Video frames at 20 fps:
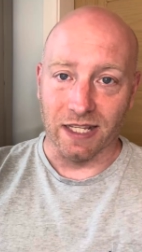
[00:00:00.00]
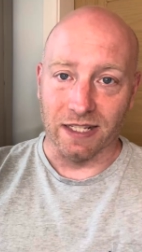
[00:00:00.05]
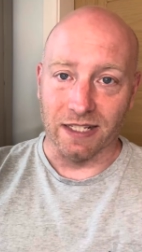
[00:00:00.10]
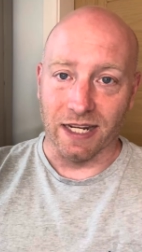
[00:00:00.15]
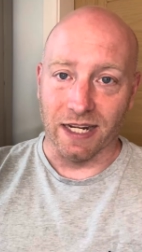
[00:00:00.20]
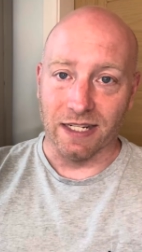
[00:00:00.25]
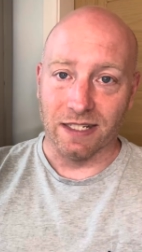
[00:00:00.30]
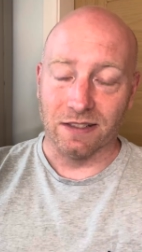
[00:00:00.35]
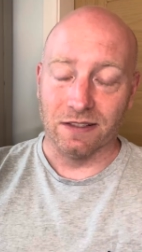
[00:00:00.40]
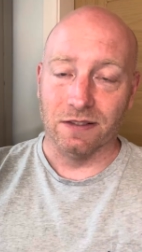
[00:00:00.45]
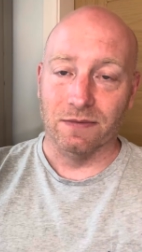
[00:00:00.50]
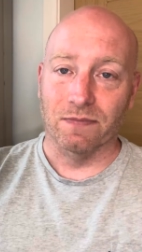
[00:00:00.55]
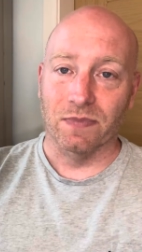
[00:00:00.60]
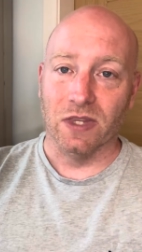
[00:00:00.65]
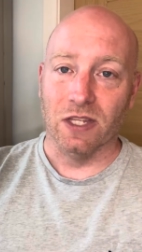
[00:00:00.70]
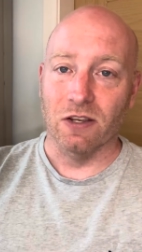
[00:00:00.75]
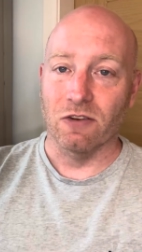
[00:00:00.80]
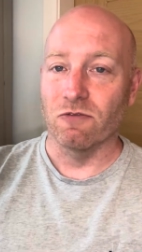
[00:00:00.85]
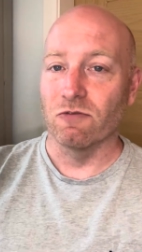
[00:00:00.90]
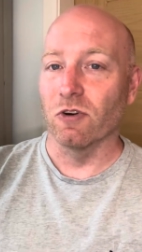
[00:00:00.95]
liked.
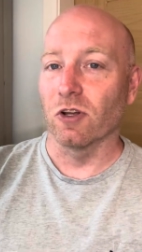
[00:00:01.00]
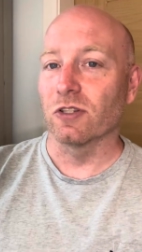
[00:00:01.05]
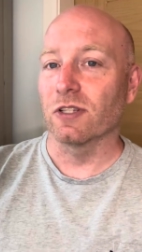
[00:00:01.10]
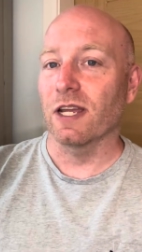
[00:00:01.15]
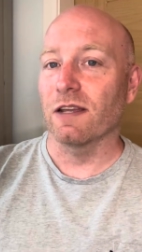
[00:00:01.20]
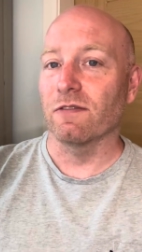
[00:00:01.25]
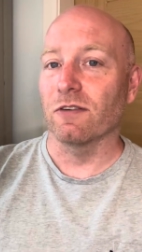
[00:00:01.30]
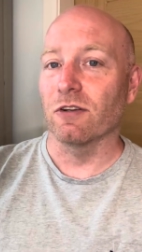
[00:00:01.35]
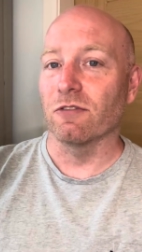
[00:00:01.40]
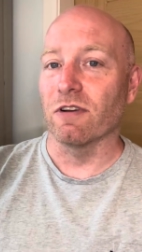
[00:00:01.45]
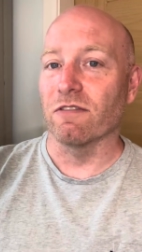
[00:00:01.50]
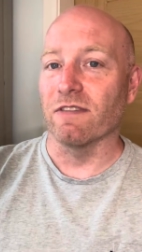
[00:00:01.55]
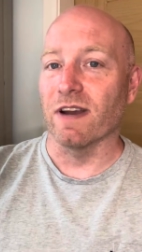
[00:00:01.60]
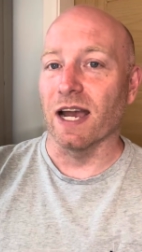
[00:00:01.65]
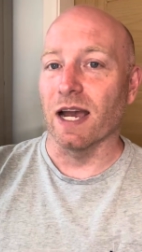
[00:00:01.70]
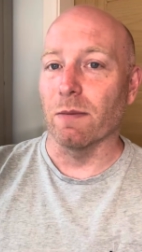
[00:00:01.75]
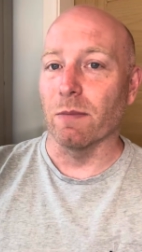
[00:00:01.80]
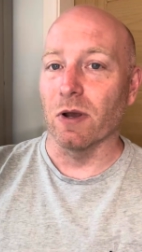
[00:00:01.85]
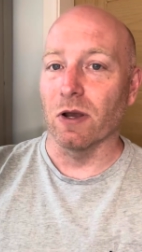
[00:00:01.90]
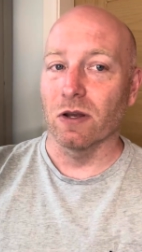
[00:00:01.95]
Rendezvous with
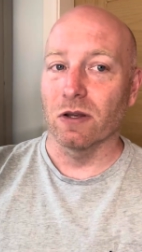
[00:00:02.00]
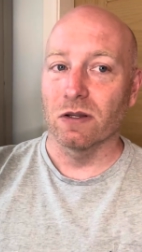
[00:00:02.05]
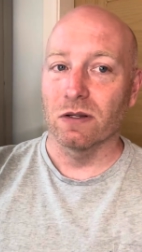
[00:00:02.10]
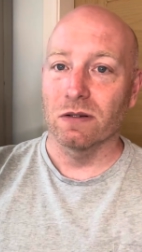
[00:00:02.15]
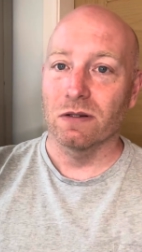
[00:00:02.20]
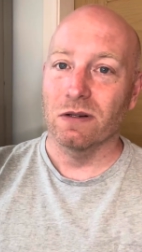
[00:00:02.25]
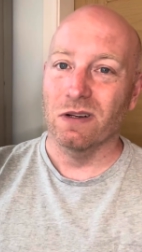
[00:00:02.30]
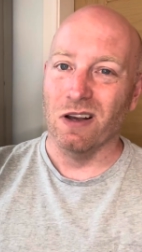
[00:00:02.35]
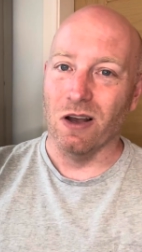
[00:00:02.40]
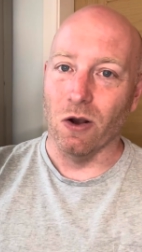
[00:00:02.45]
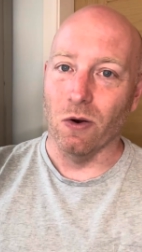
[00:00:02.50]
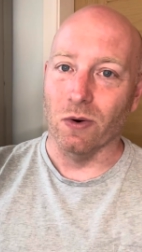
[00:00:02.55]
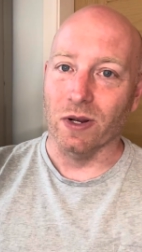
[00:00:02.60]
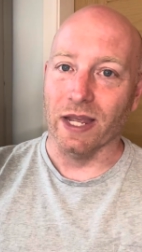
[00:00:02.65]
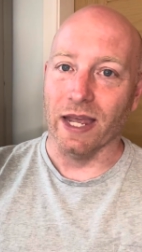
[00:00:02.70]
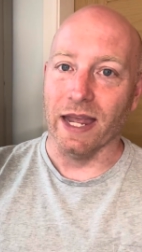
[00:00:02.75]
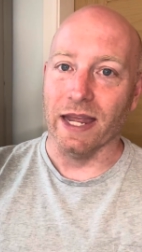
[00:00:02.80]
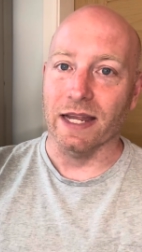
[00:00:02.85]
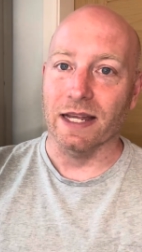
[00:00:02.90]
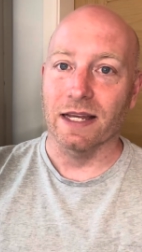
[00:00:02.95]
Rama,
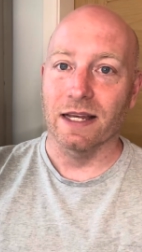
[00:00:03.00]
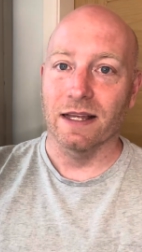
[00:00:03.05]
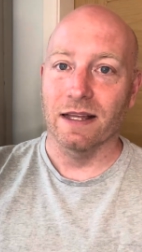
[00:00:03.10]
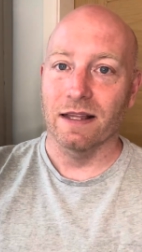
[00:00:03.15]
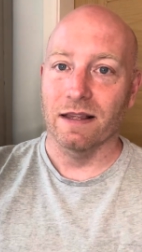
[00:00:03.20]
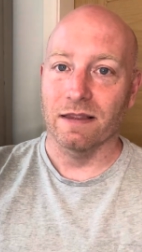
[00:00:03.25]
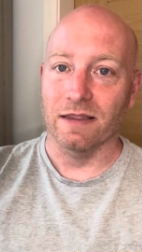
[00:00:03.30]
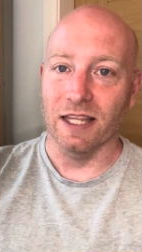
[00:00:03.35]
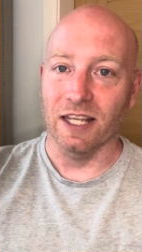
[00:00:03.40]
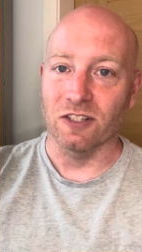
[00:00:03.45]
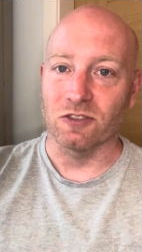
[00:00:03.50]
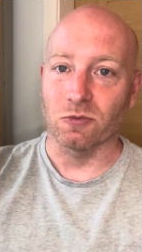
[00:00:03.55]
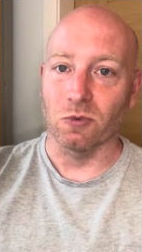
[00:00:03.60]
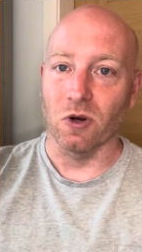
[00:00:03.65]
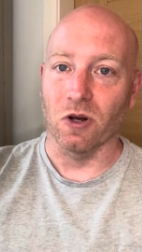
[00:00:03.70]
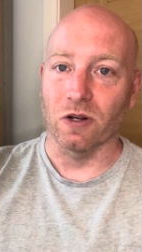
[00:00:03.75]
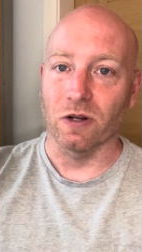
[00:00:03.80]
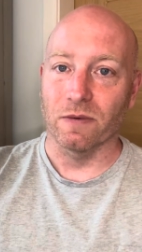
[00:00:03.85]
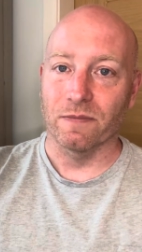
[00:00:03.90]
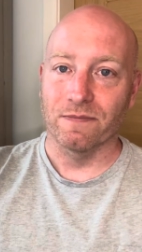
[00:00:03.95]
okay. This
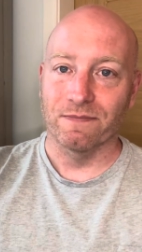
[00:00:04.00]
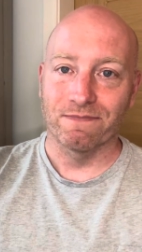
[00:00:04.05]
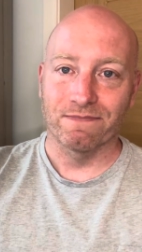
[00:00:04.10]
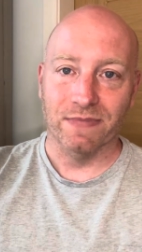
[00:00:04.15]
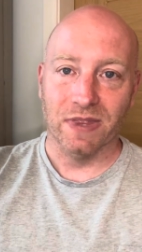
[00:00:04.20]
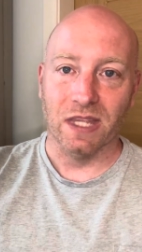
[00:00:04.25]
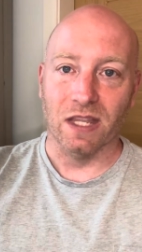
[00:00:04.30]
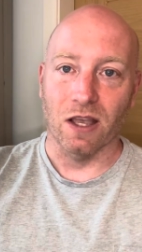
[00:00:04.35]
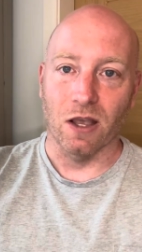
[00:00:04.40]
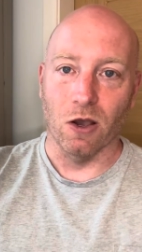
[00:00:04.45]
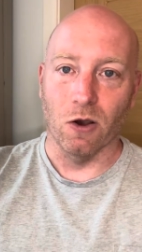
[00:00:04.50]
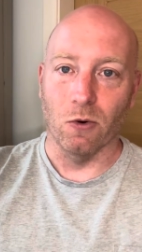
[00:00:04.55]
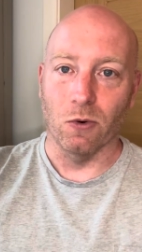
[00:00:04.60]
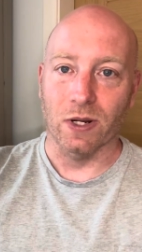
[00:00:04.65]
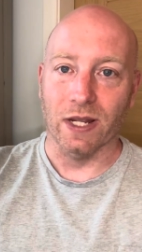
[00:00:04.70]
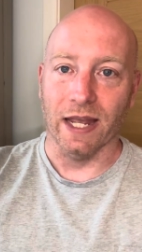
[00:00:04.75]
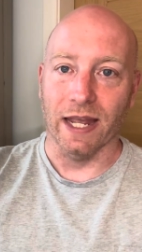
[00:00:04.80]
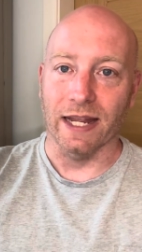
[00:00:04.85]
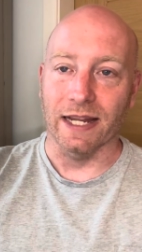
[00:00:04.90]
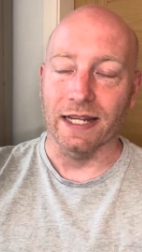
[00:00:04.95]
one,
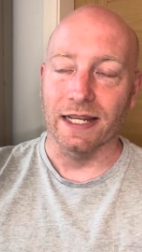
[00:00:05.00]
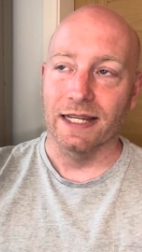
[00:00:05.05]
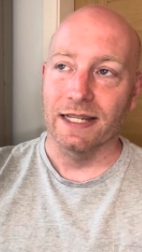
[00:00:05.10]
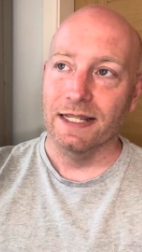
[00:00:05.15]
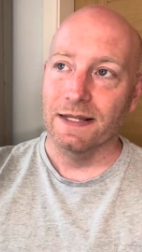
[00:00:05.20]
okay.